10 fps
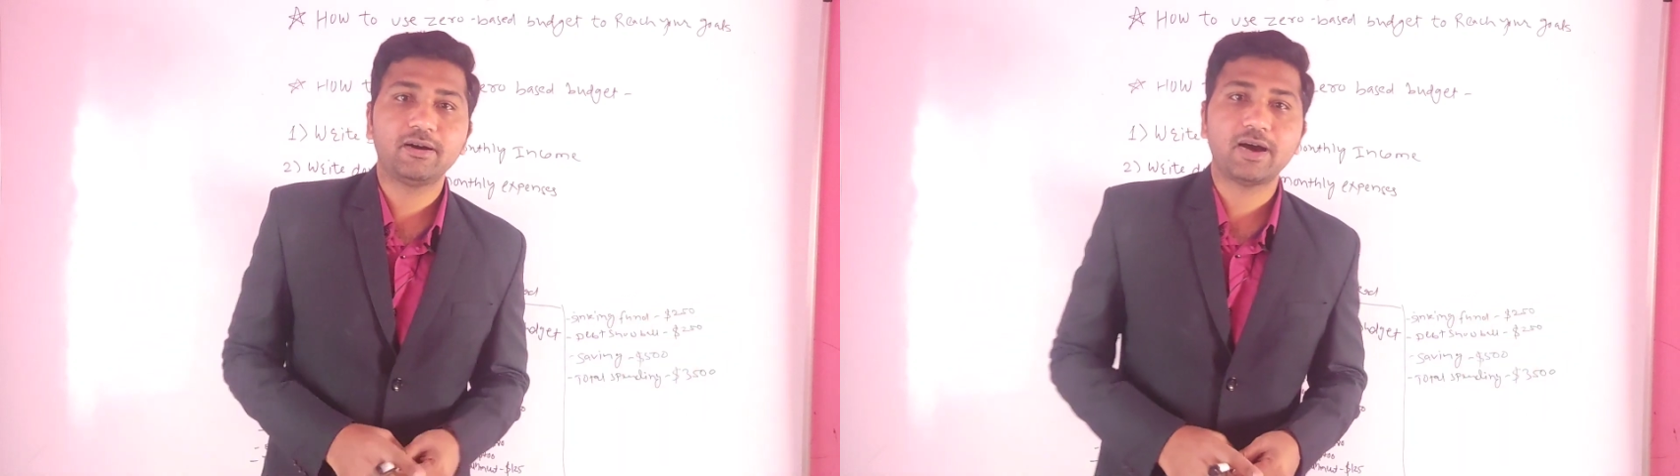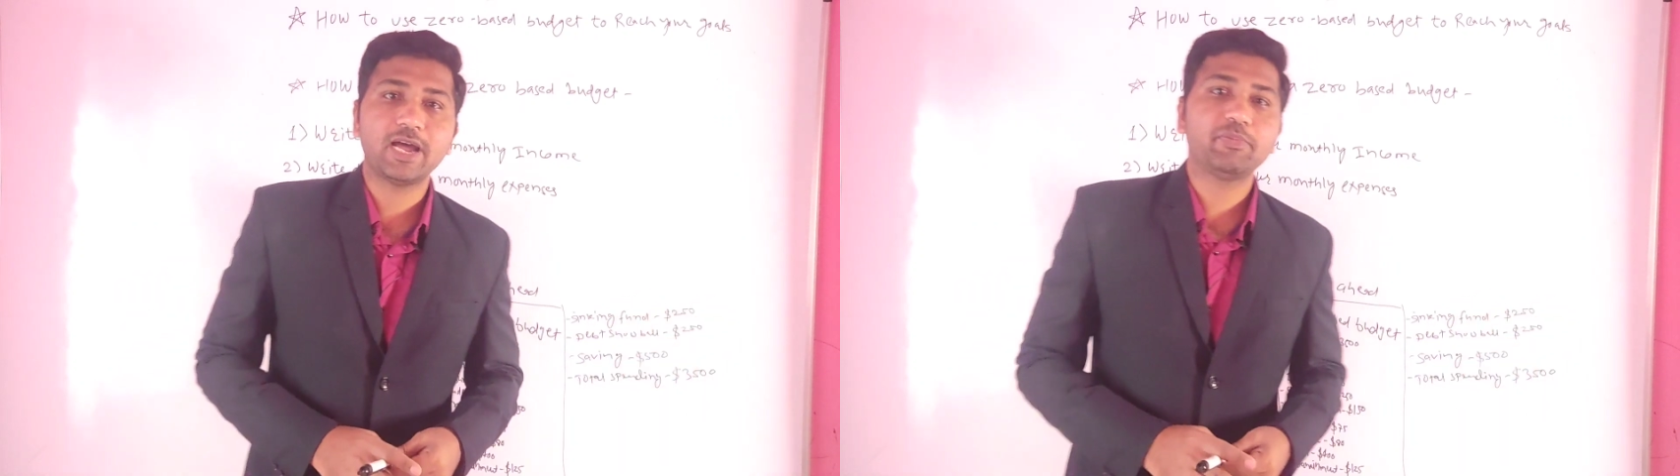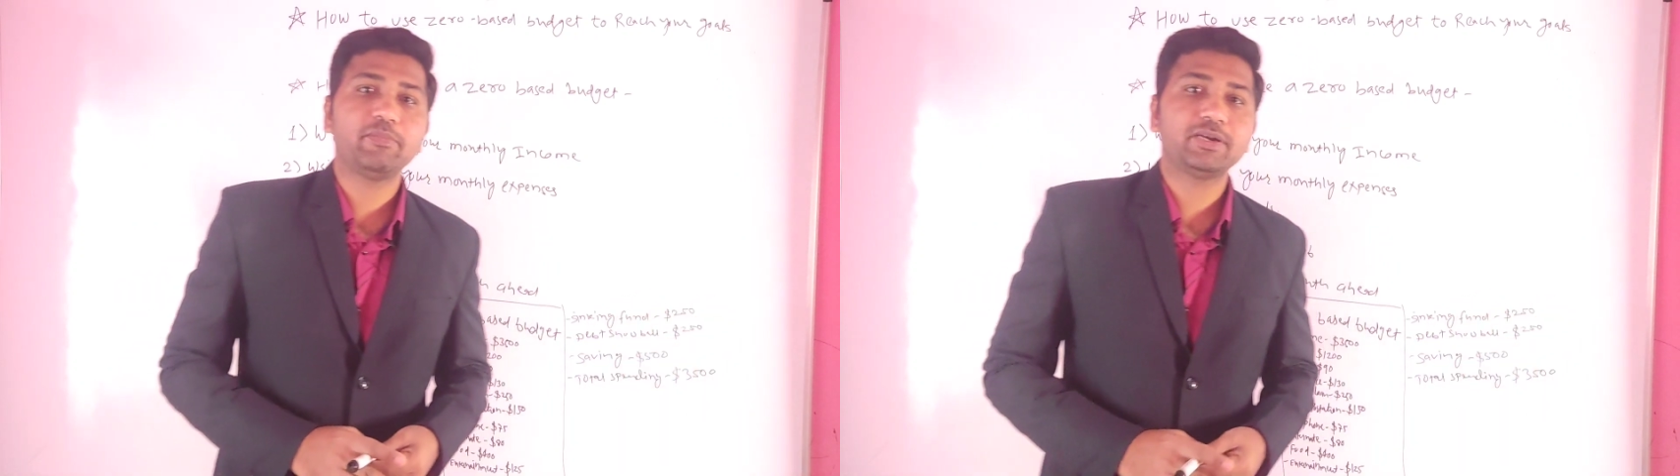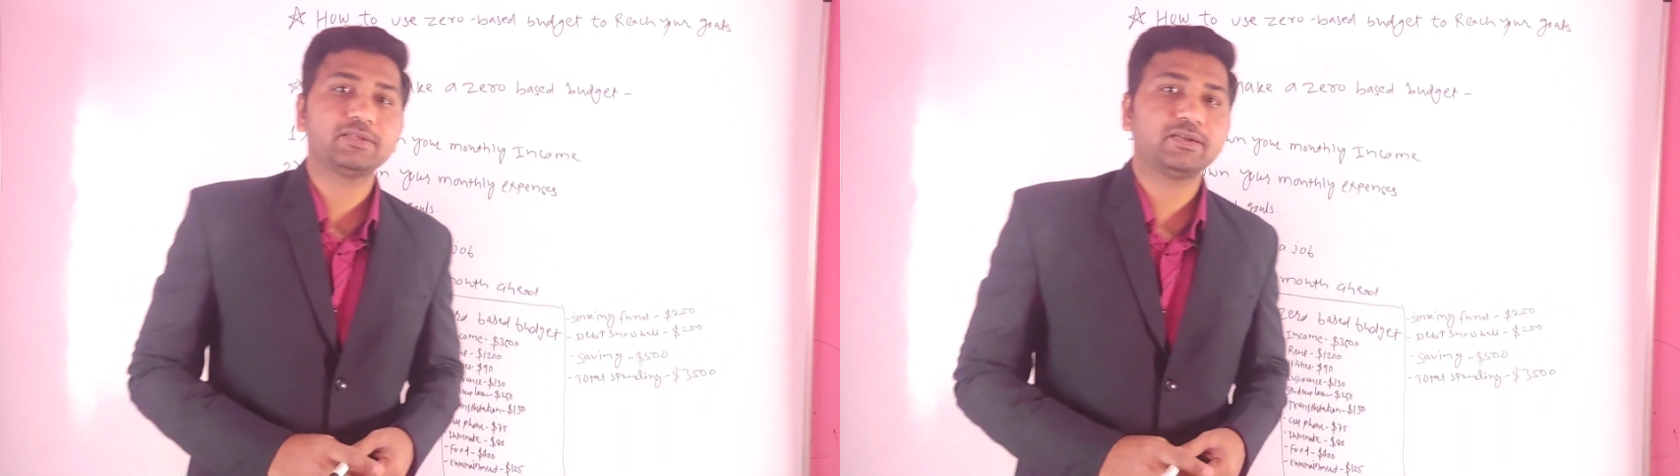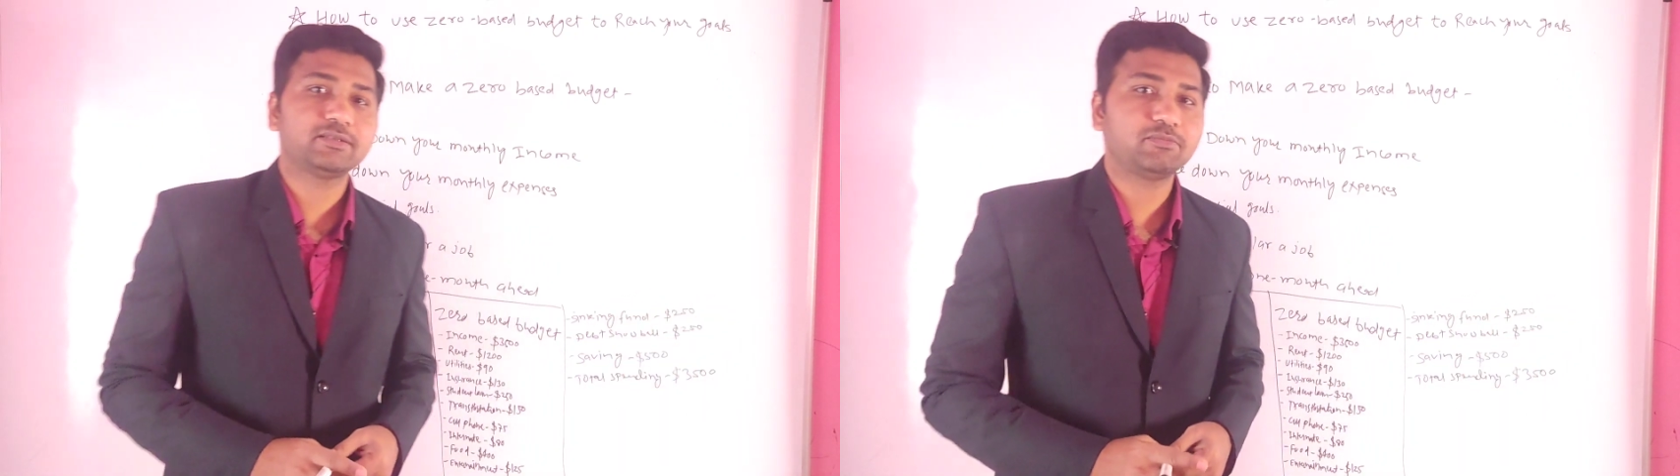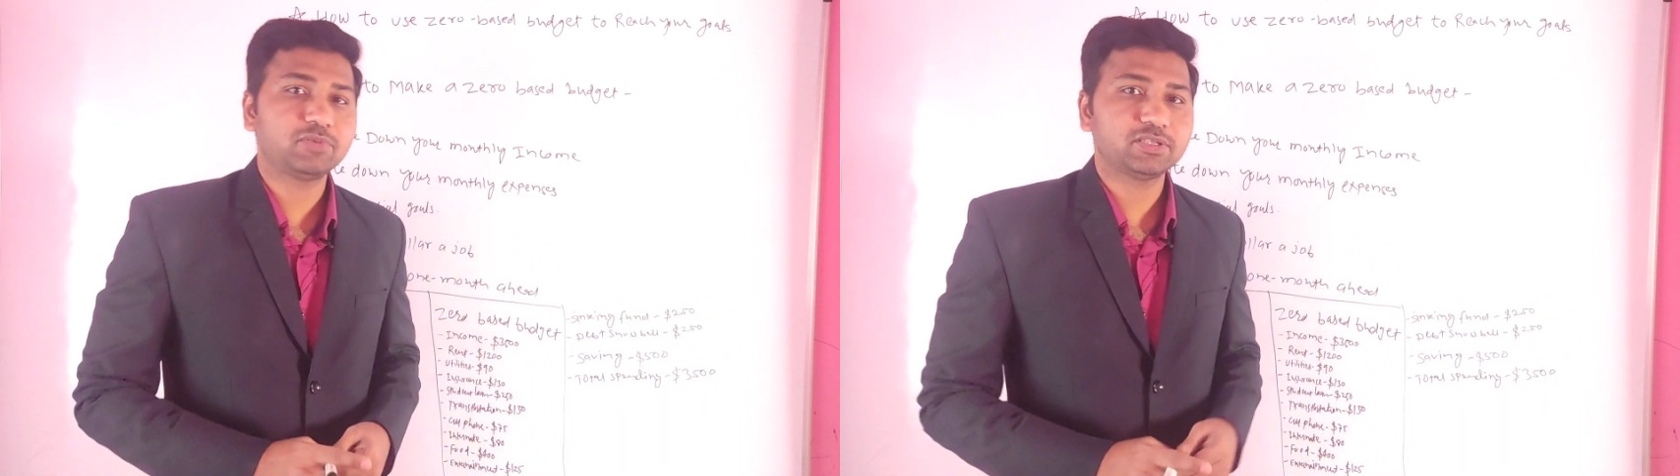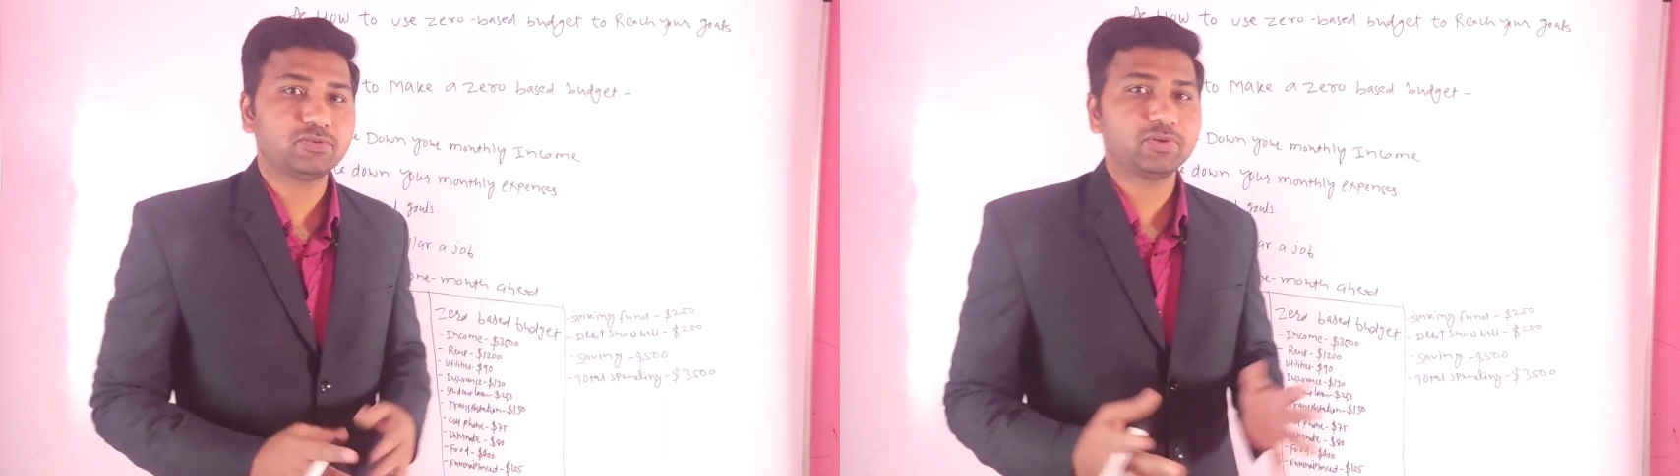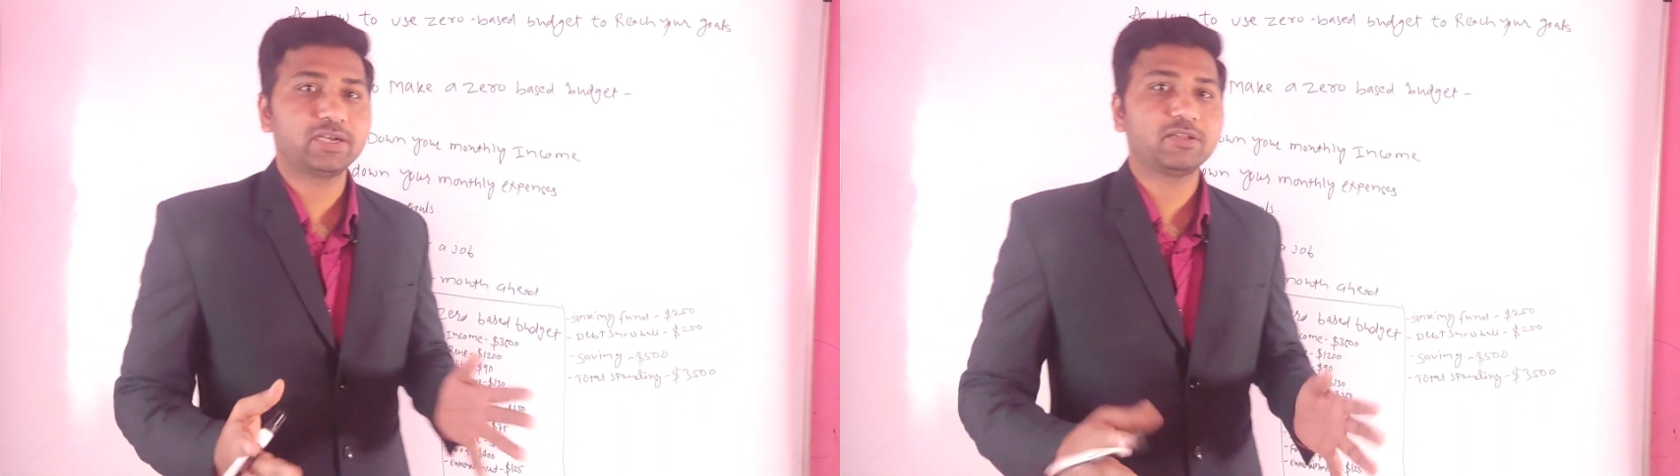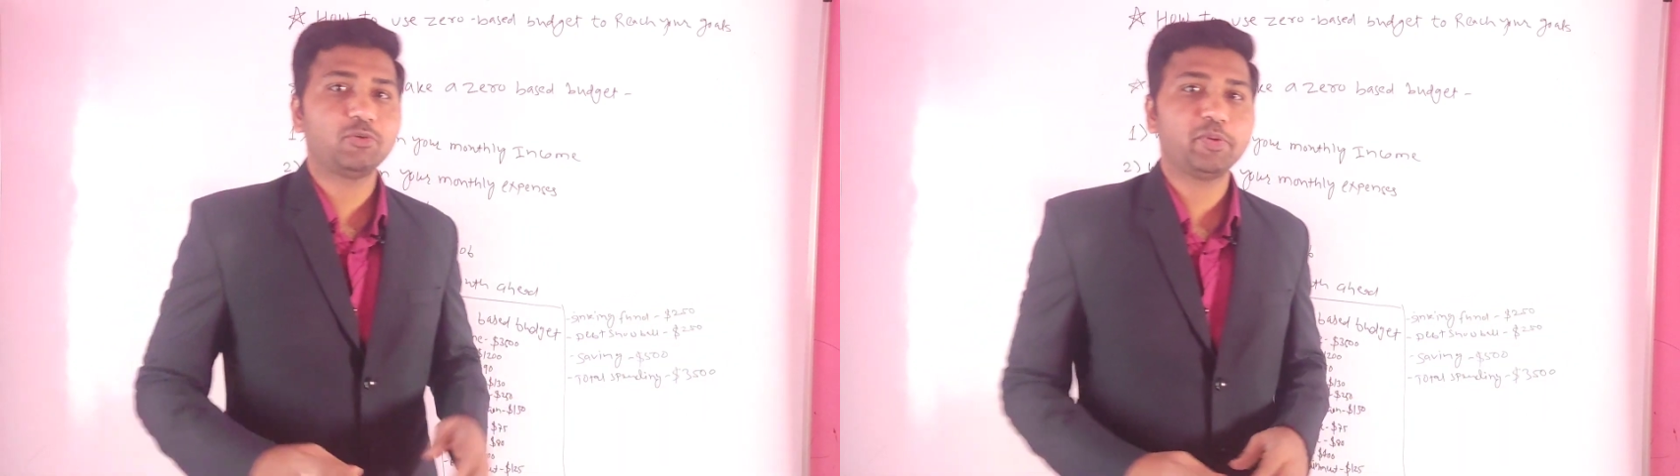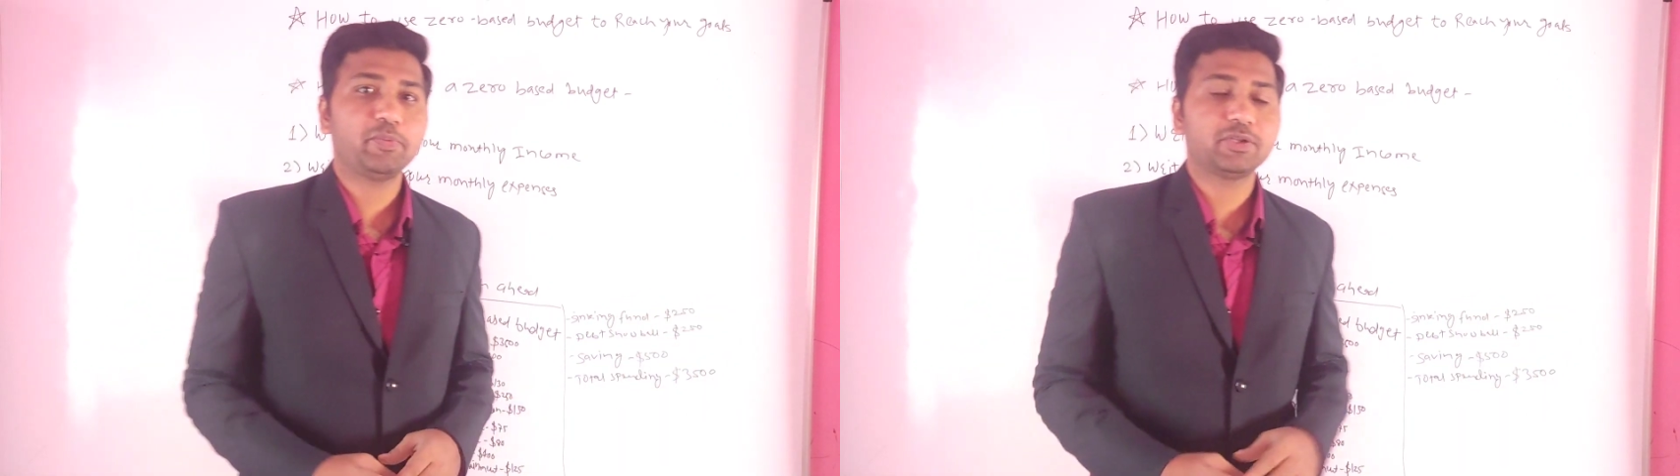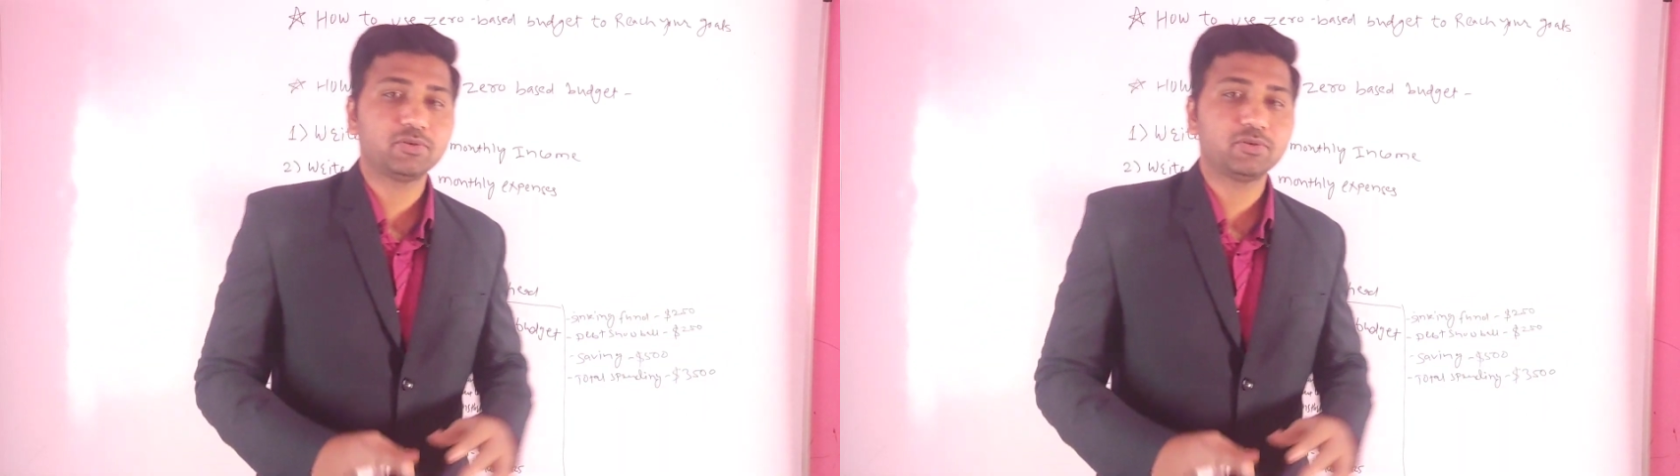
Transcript: high payments and some months you get the low payments.